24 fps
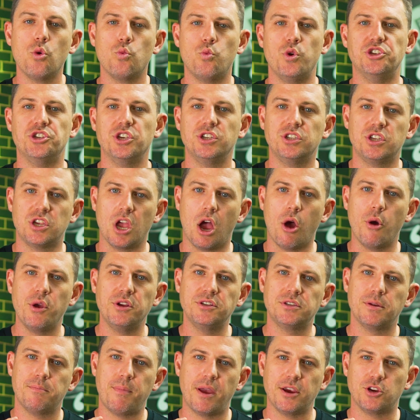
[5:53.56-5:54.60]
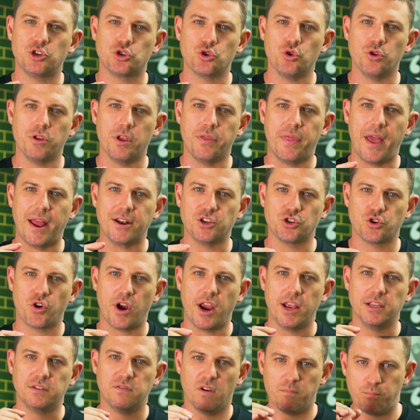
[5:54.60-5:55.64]
which is going to make sure that that
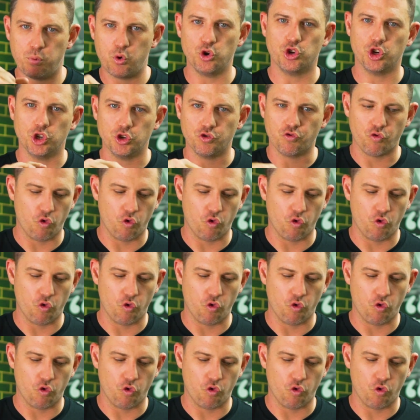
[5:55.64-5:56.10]
transfer pushes